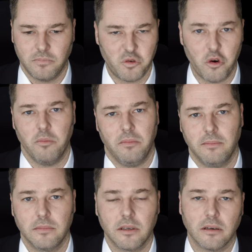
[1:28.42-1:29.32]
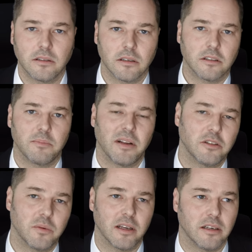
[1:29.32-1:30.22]
room, you know, so it's the
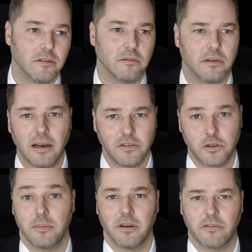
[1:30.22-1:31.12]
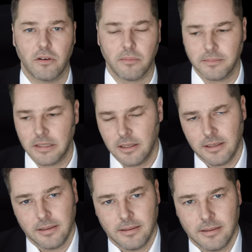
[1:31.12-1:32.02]
place where they do live streaming from.
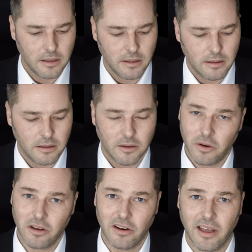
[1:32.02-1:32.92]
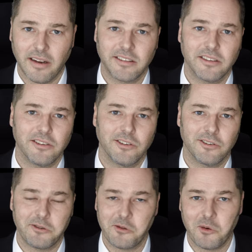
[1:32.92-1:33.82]
We're going to get
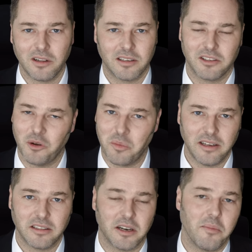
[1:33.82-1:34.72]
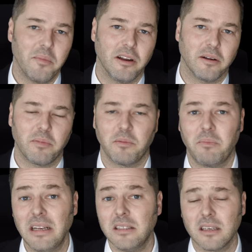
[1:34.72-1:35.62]
into what this all means in a minute, but
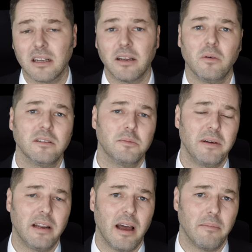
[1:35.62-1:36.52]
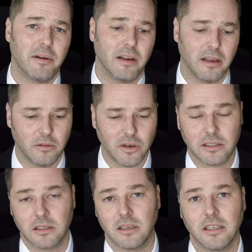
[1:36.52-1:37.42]
basically what's been happening
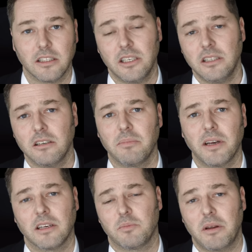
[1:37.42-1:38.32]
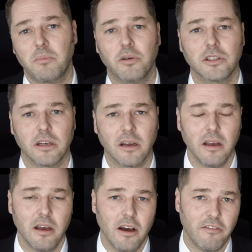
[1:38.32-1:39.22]
recently is Xi Jinping has been pushing
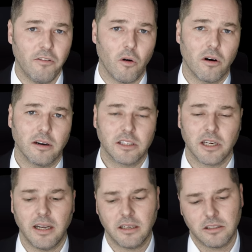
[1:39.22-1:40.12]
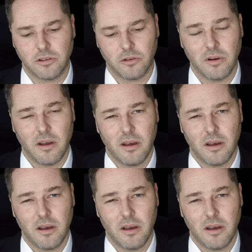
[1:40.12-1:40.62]
for China to